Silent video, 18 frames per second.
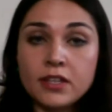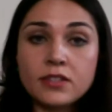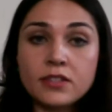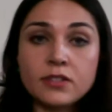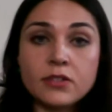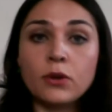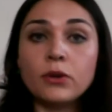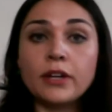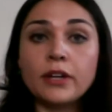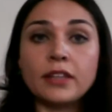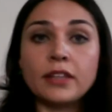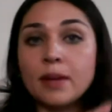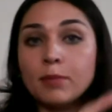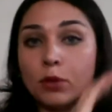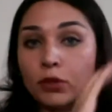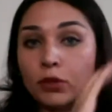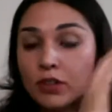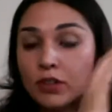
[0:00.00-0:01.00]
So look at the
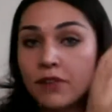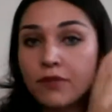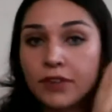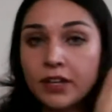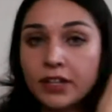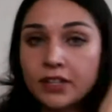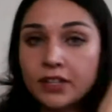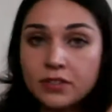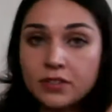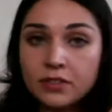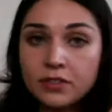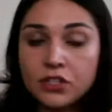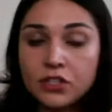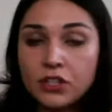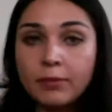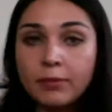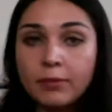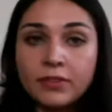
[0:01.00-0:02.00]
demographics,
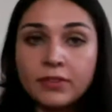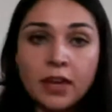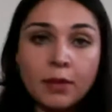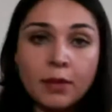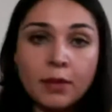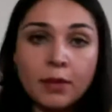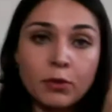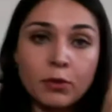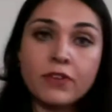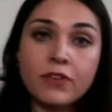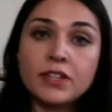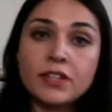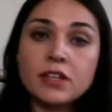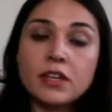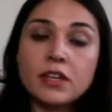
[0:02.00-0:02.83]
describe the demographics.